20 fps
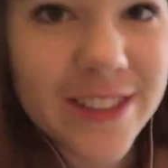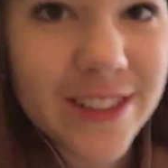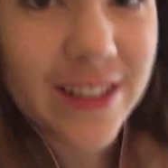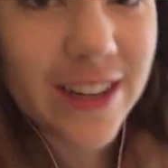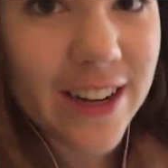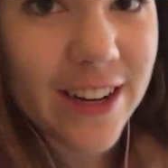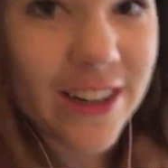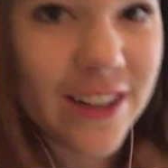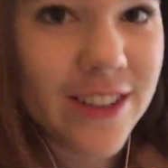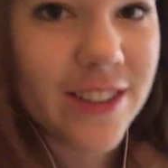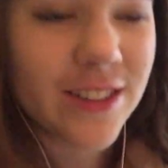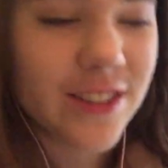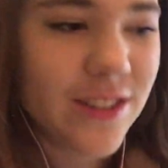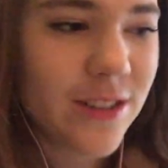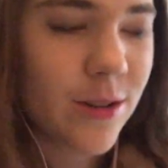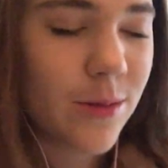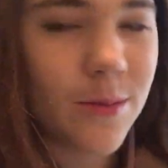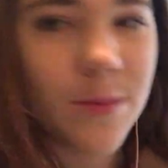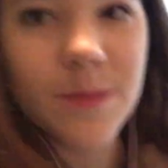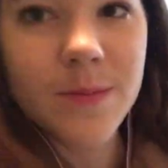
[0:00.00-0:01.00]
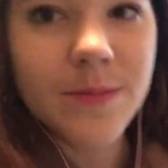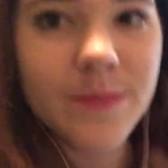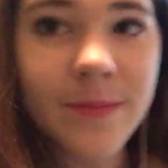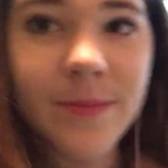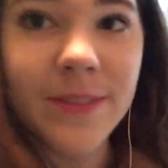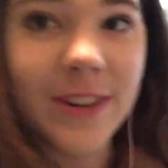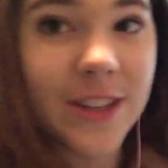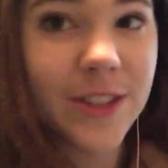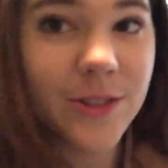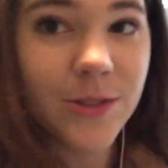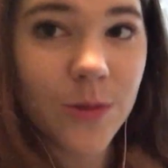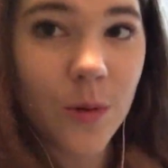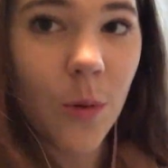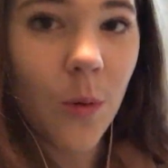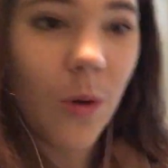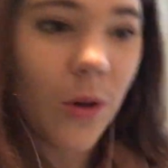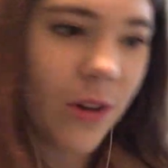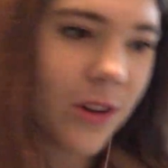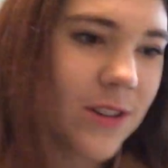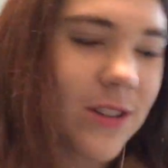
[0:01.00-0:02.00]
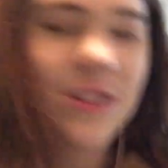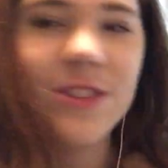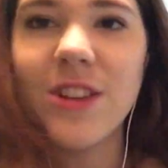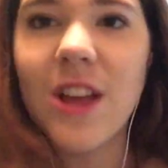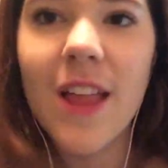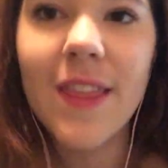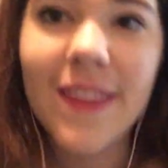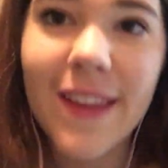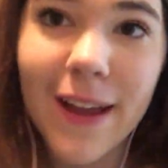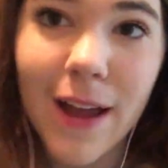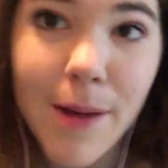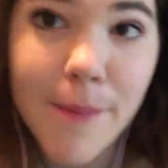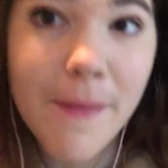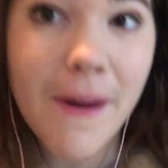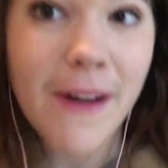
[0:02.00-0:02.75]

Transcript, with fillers: stairs to my school because it's on like a